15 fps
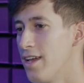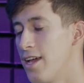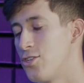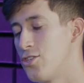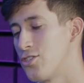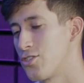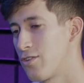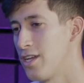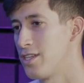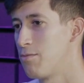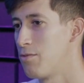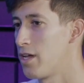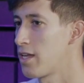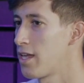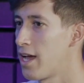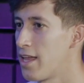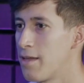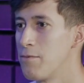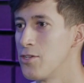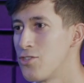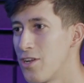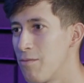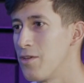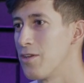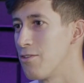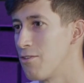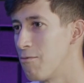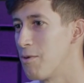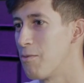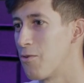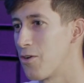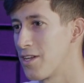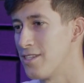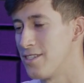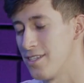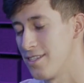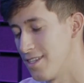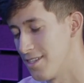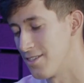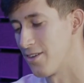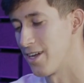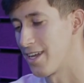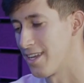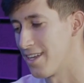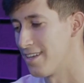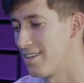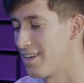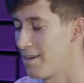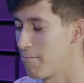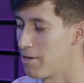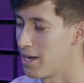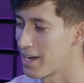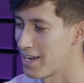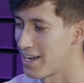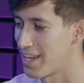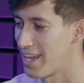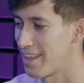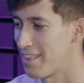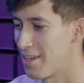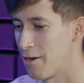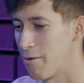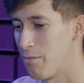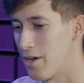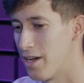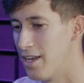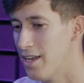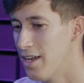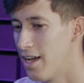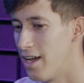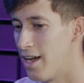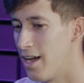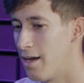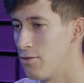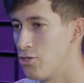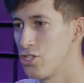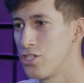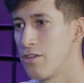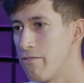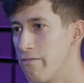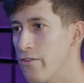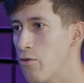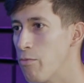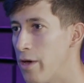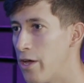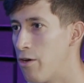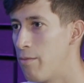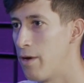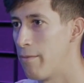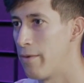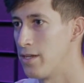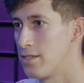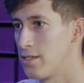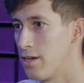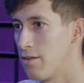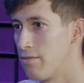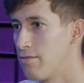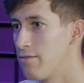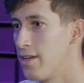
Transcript: It's yeah. just great to be like, yeah, let me try to be a little bit more consistent so I can, I'm not going to get there, but uh, just to feel better about myself.